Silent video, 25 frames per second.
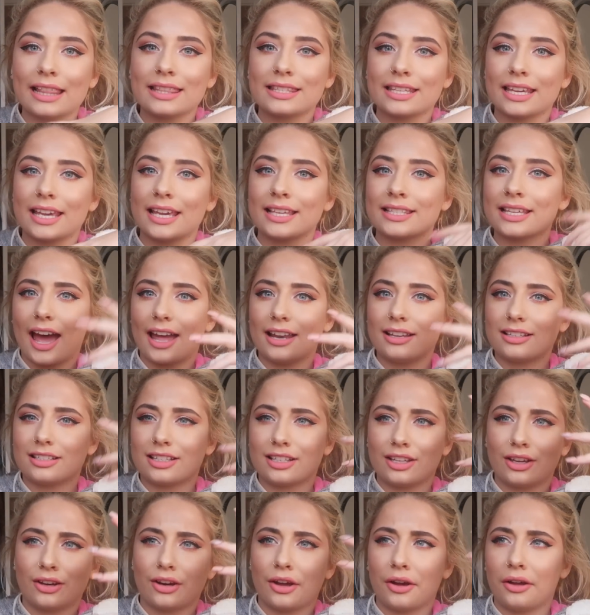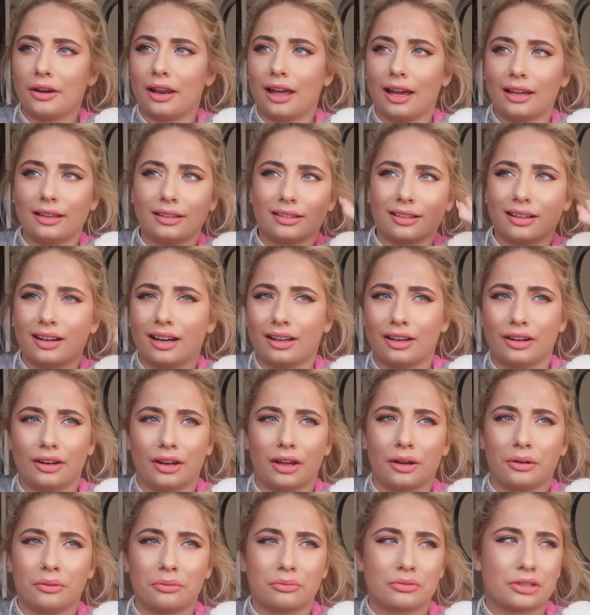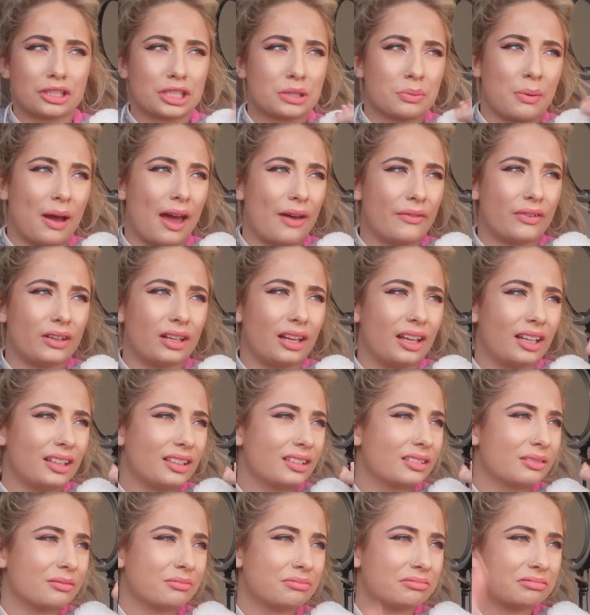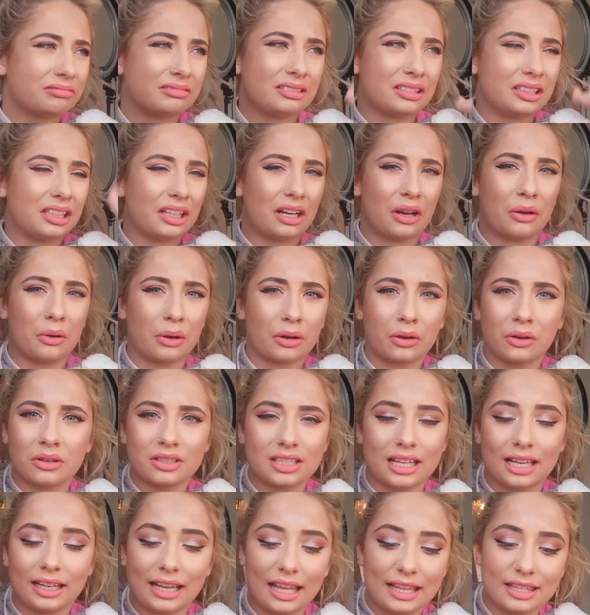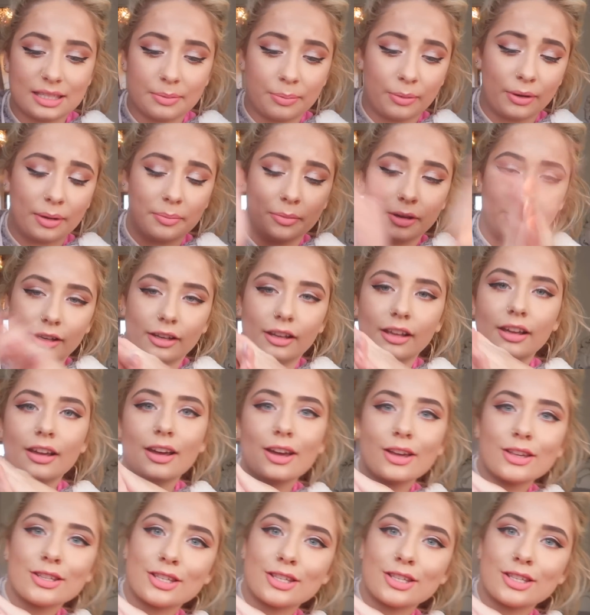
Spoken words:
lenses and, you know, like, I don't know, just whatever, like, you know, a contact lens appointment.